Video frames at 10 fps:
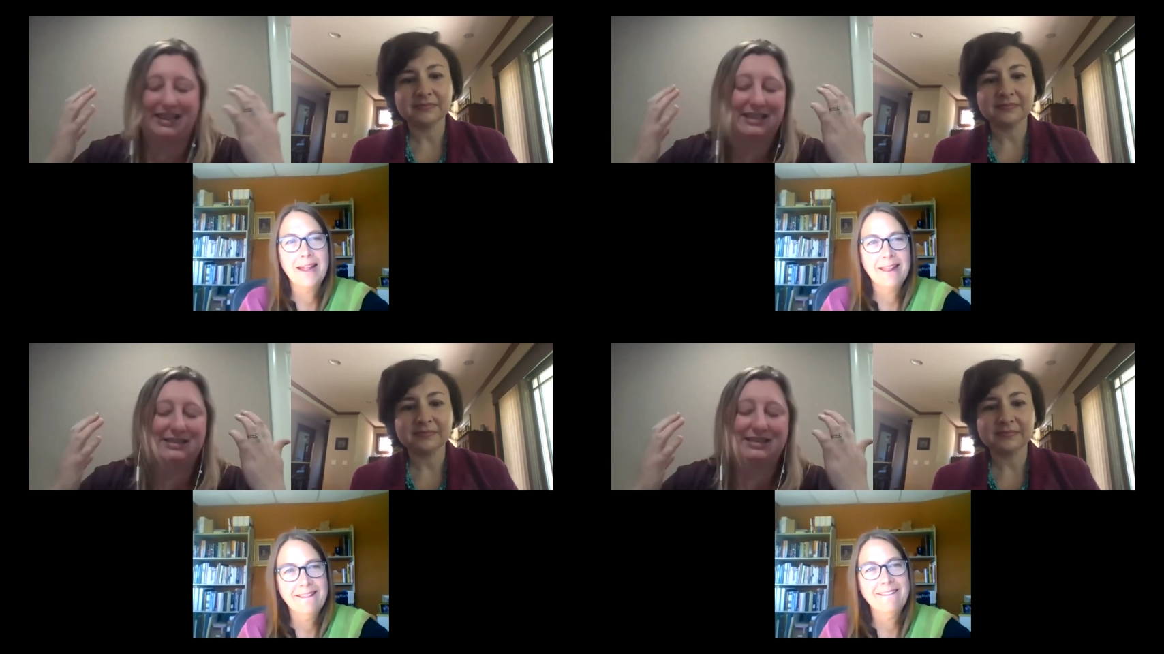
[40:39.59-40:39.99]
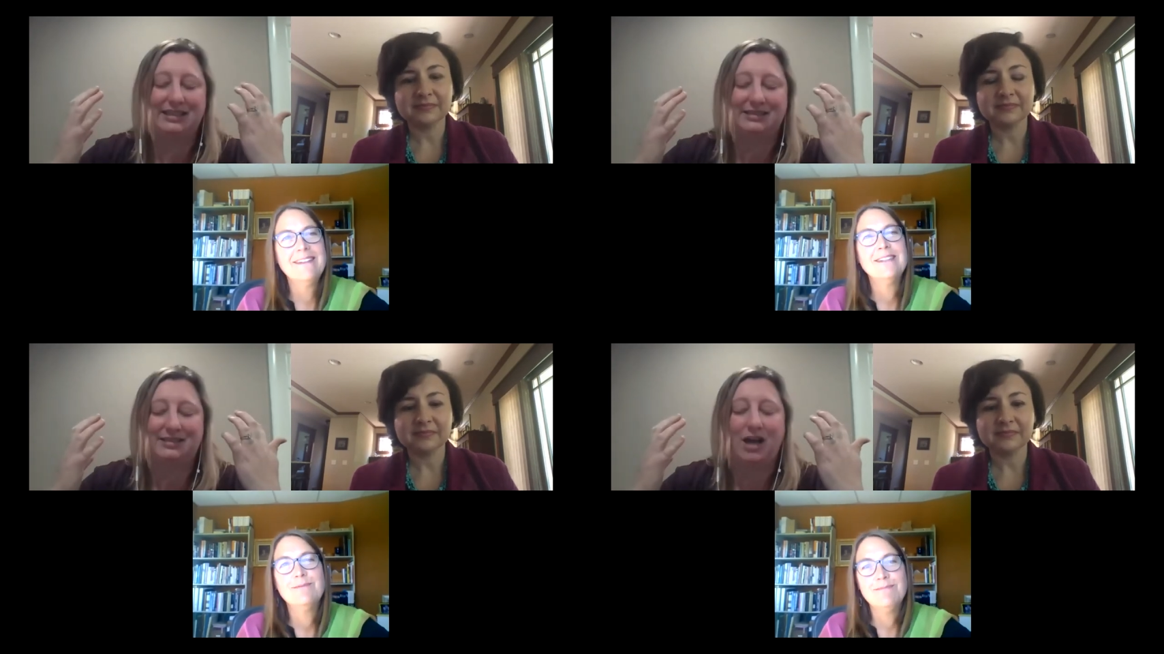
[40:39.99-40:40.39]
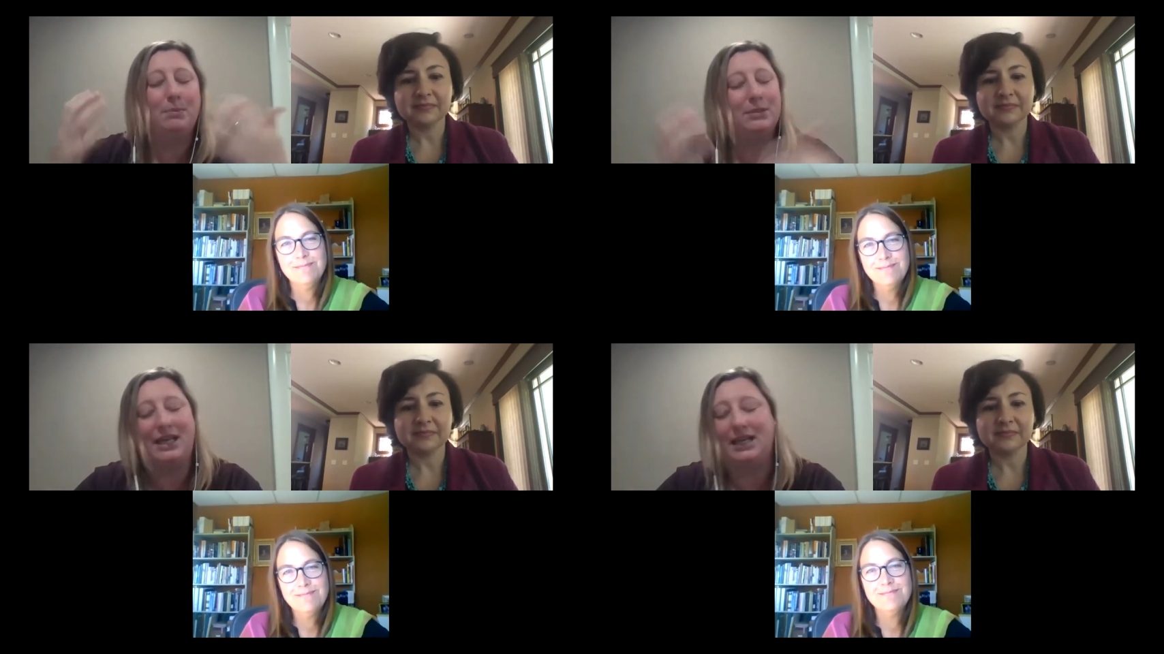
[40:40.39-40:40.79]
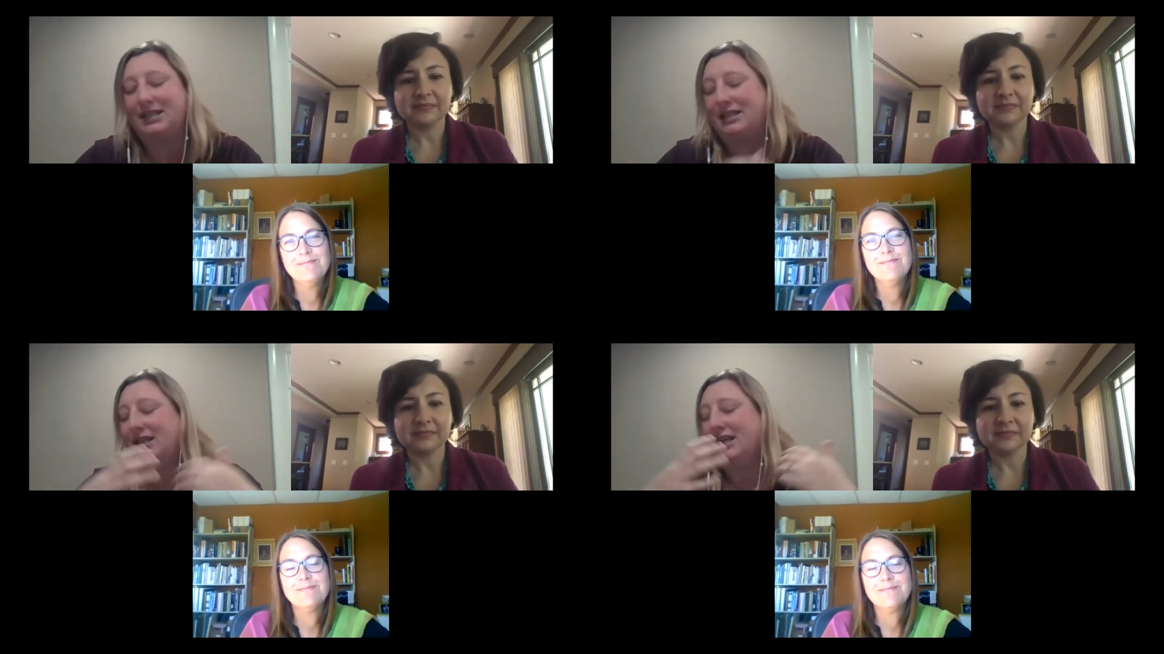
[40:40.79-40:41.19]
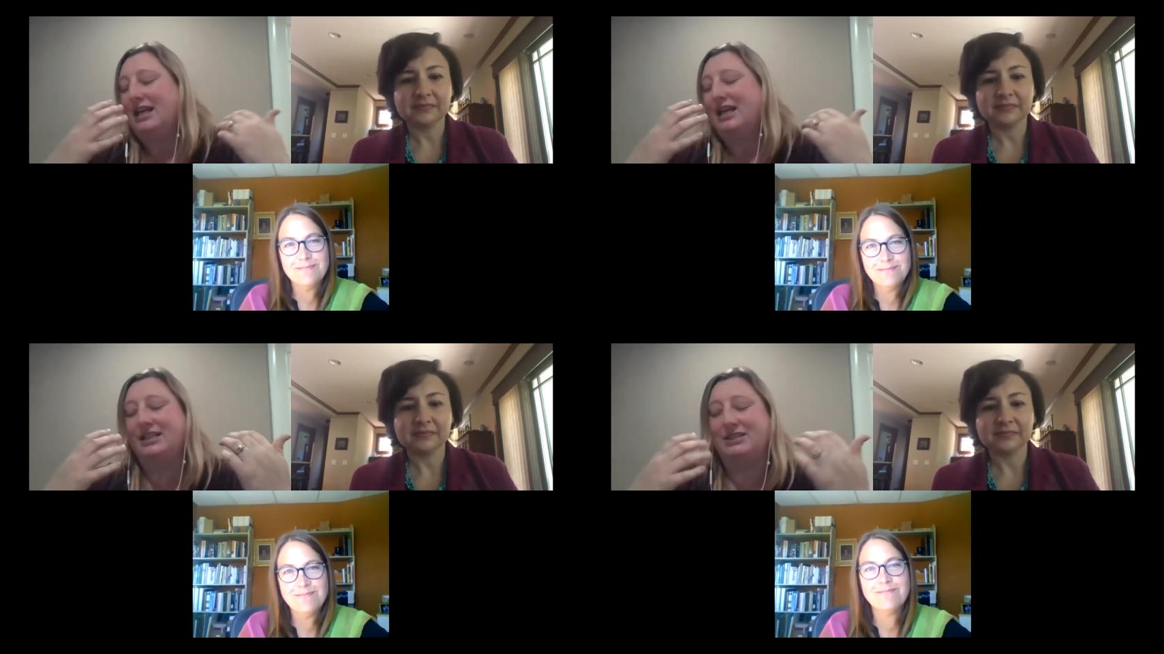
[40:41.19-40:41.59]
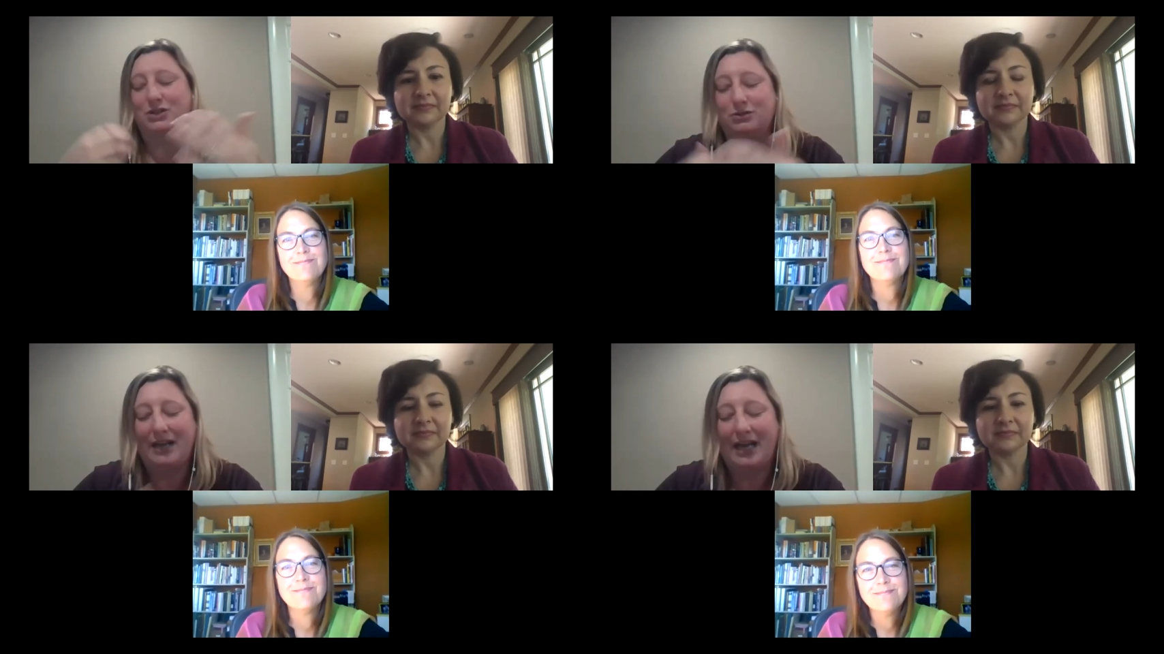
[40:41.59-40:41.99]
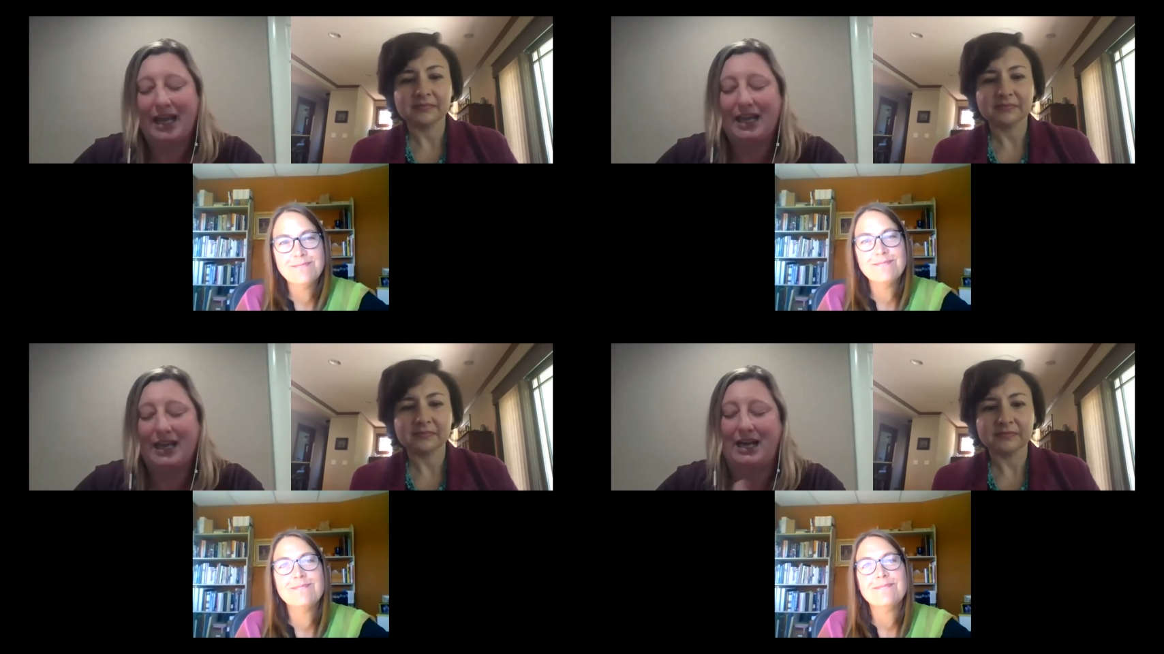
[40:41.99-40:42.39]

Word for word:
Speaker 1: it's it's complicated, it is gray.